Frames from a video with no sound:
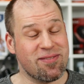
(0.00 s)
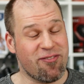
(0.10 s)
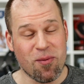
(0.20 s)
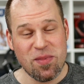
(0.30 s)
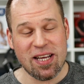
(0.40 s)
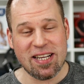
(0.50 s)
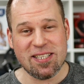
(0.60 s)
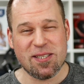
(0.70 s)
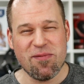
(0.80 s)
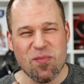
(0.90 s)
for me at
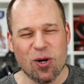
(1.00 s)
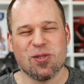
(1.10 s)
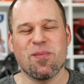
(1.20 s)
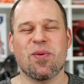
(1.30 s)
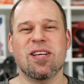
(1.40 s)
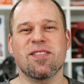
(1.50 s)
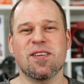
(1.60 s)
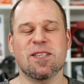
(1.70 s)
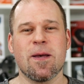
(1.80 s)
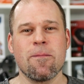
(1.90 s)
least, even more so impressive
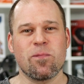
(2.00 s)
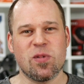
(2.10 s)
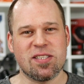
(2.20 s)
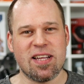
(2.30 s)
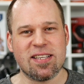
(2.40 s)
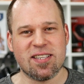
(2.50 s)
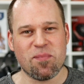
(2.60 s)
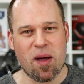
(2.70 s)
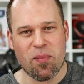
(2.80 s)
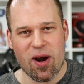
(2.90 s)
is the stats
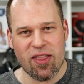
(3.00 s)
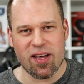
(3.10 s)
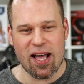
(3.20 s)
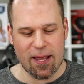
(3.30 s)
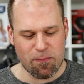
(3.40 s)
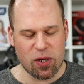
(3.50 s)
that my brother got,